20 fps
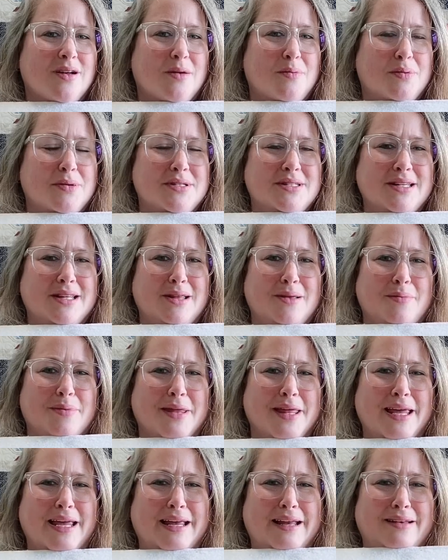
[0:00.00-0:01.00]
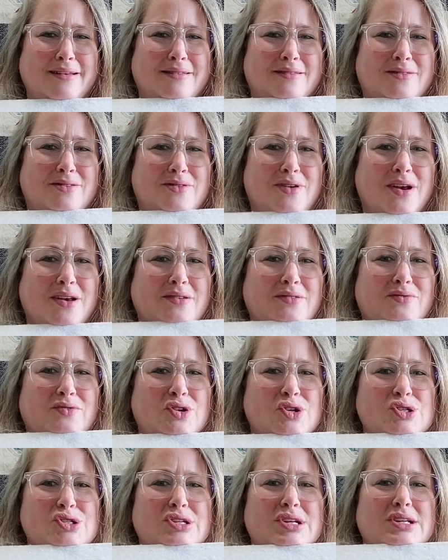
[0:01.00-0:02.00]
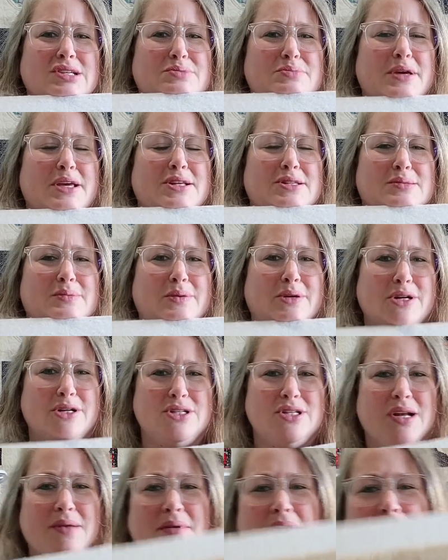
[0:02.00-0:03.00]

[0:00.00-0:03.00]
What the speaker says: a Priscilla Blaine thread conversion as my inspiration.